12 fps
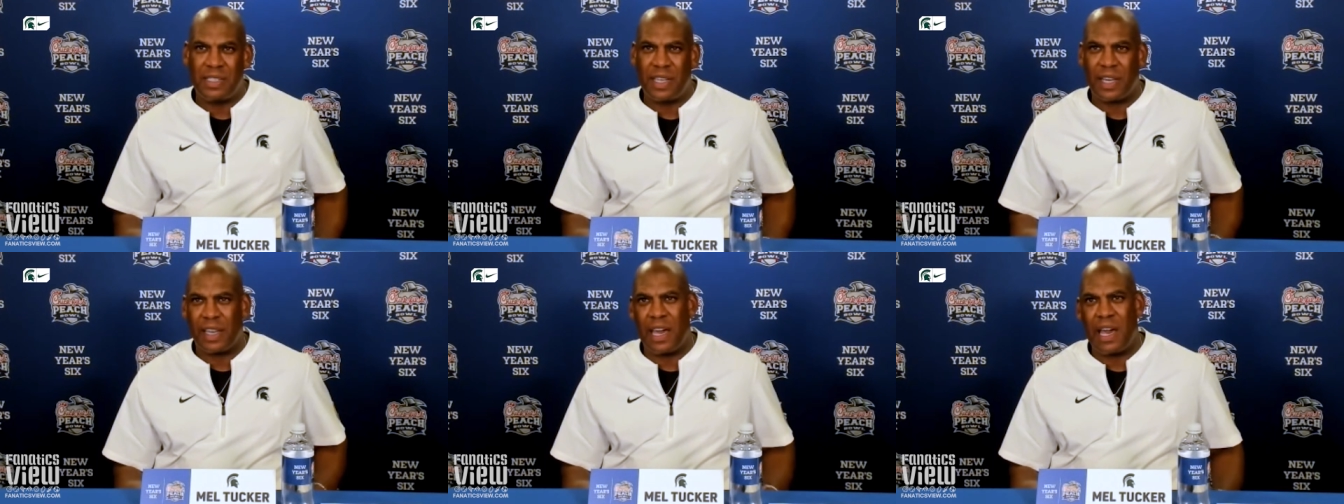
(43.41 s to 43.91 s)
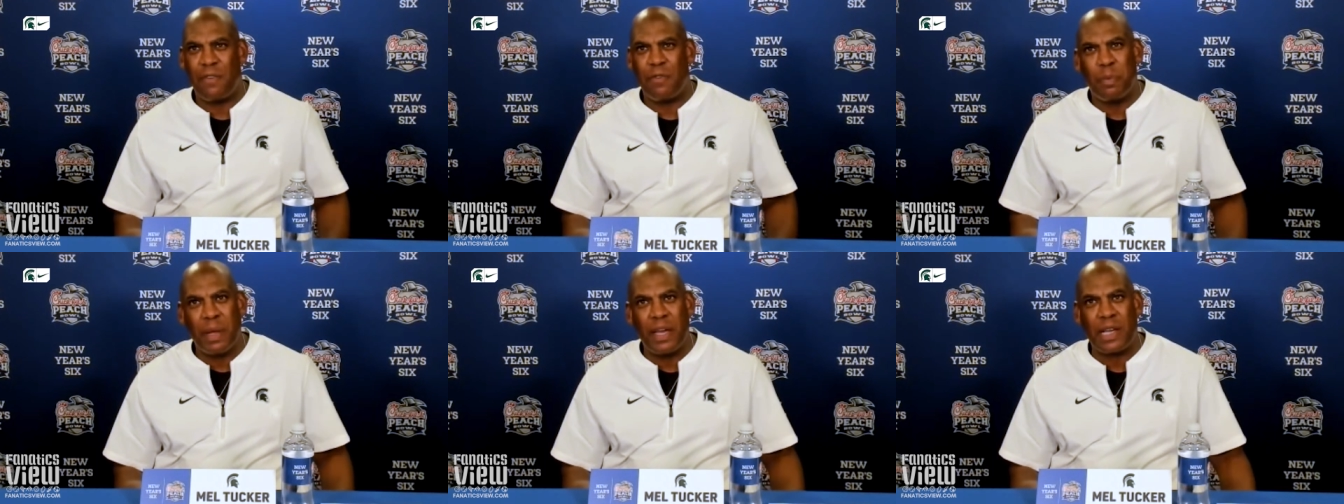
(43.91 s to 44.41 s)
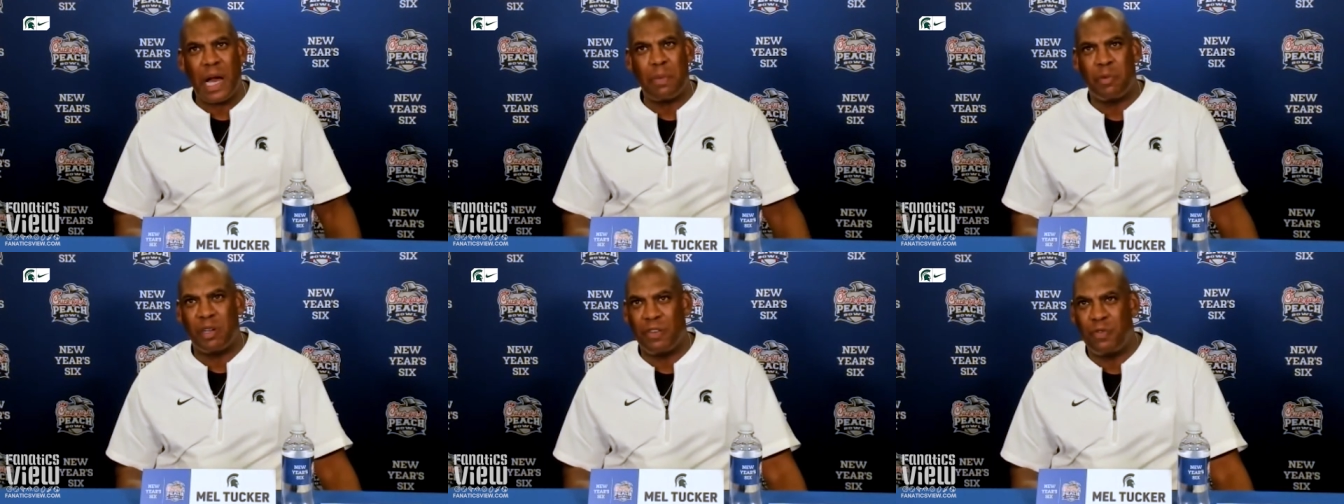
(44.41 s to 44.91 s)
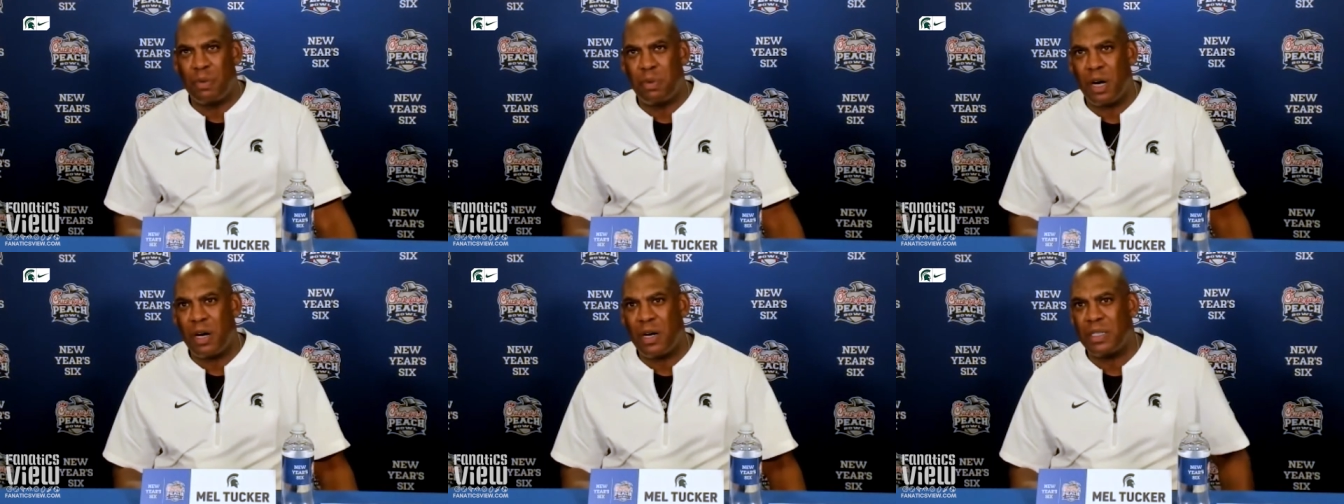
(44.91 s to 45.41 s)
second half and play complementary
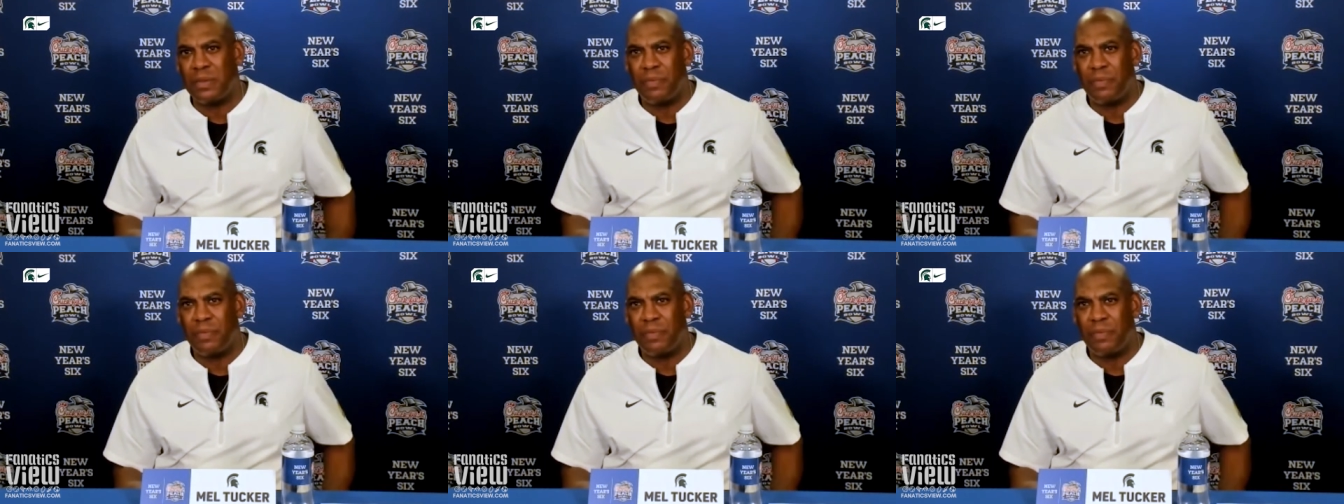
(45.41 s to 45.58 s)
football and